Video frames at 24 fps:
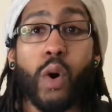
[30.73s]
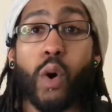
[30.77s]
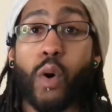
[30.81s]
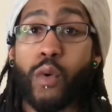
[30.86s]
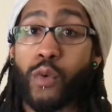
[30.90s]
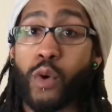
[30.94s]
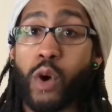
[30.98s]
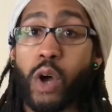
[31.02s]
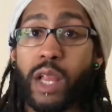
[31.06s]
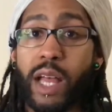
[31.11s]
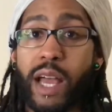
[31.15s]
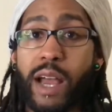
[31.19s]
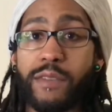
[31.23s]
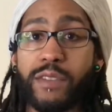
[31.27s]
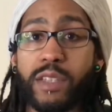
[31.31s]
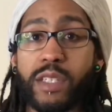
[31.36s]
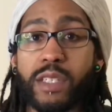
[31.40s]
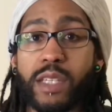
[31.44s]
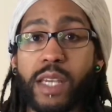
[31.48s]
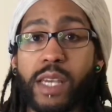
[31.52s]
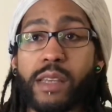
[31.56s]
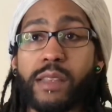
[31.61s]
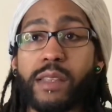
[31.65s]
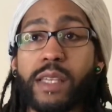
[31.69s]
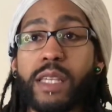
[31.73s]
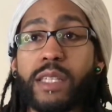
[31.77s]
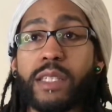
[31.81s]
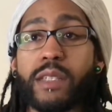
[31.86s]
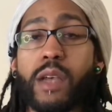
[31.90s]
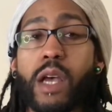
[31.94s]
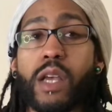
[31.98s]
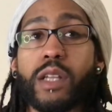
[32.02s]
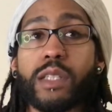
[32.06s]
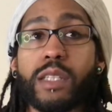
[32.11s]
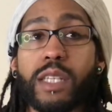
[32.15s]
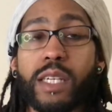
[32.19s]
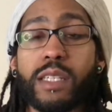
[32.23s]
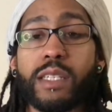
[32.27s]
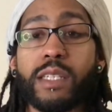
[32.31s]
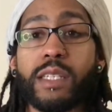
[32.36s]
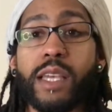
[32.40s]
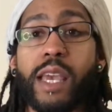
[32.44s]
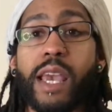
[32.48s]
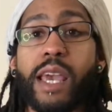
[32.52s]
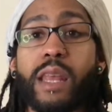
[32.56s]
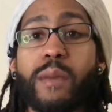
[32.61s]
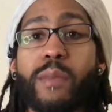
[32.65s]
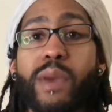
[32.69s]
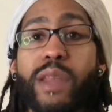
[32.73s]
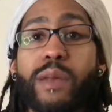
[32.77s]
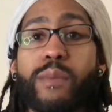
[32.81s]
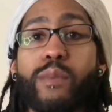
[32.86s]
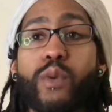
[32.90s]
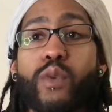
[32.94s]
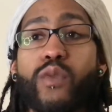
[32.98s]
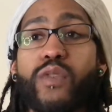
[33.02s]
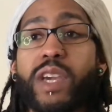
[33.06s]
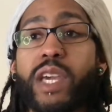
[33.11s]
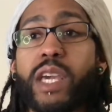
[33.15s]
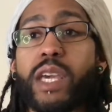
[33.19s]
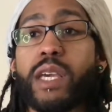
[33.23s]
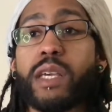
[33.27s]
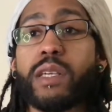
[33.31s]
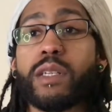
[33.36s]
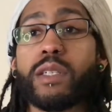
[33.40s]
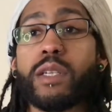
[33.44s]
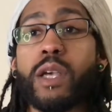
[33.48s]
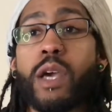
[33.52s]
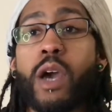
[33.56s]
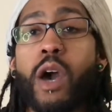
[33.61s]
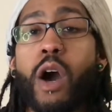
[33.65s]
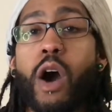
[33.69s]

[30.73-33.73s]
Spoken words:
Overall, I have to say this DC animated movie is